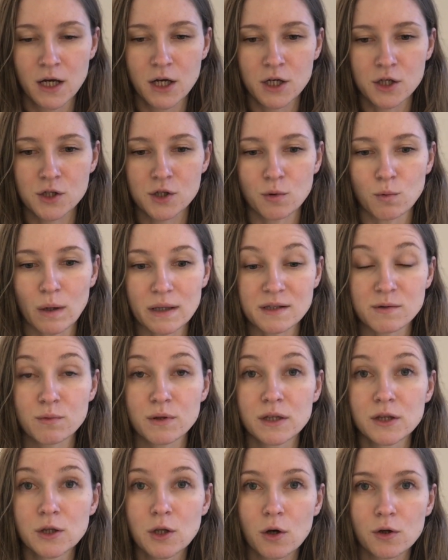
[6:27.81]
so once we
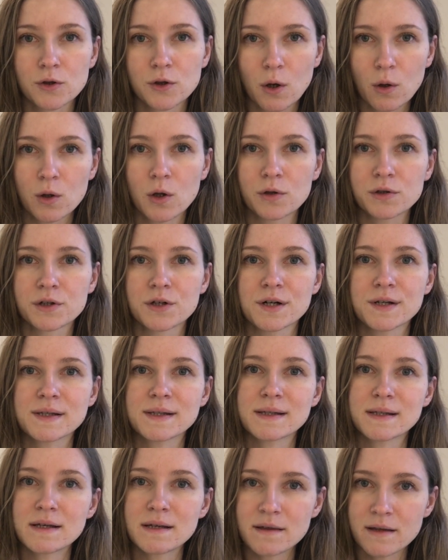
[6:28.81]
no, no longer
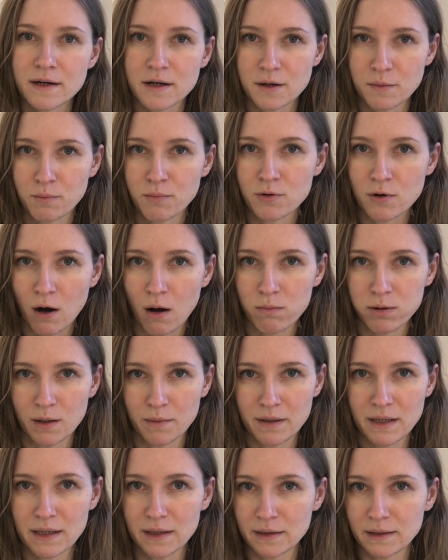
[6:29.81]
see their problem
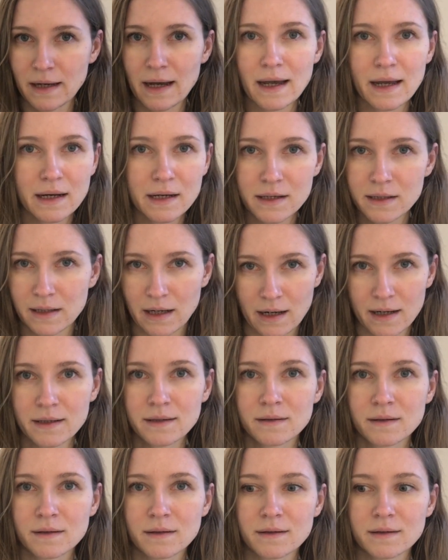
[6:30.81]
in any night
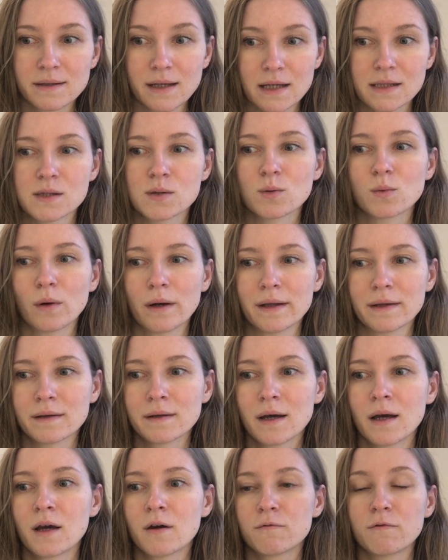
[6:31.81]
that's when
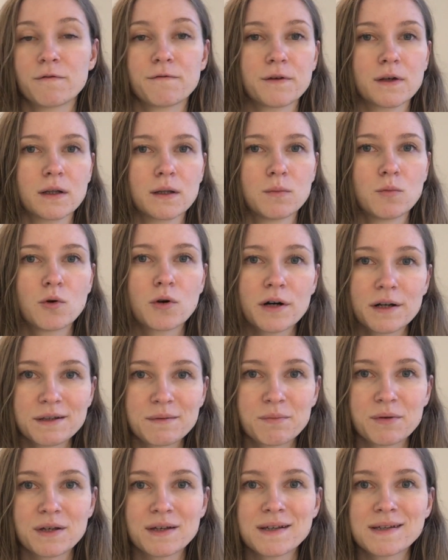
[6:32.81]
we feel more at
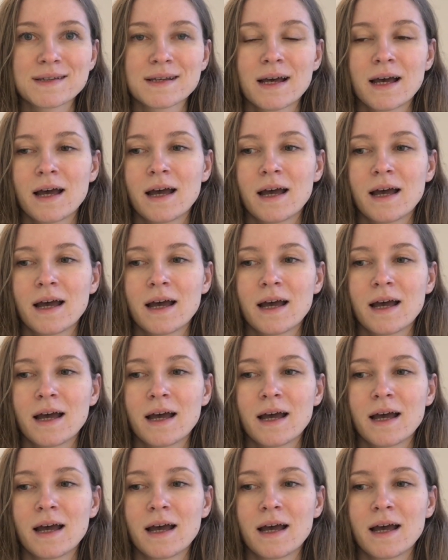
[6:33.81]
peace